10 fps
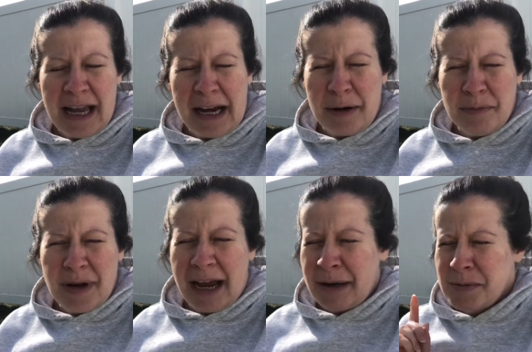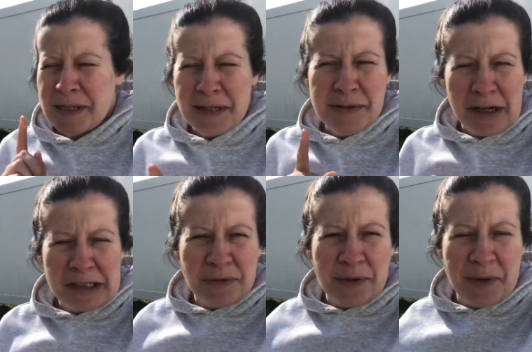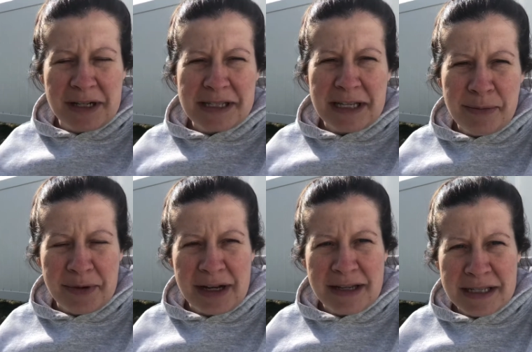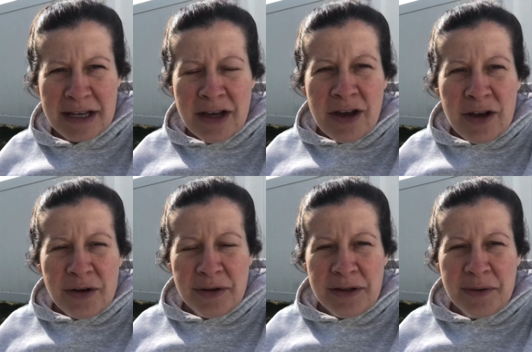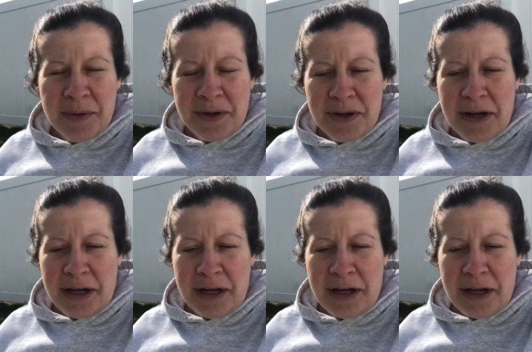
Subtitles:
and I'm still not sure what it's labeled as on your